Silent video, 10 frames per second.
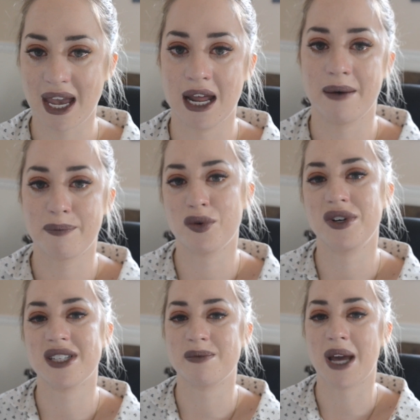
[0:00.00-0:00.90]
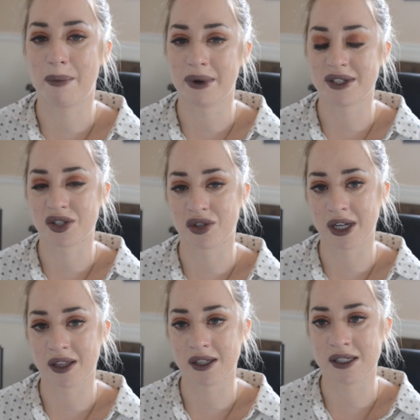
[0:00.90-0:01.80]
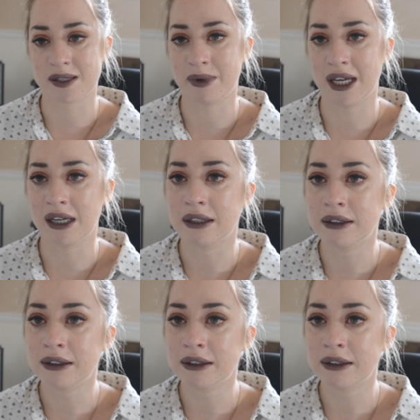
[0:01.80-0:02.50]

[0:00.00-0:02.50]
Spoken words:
And it buoys me up and strengthens me.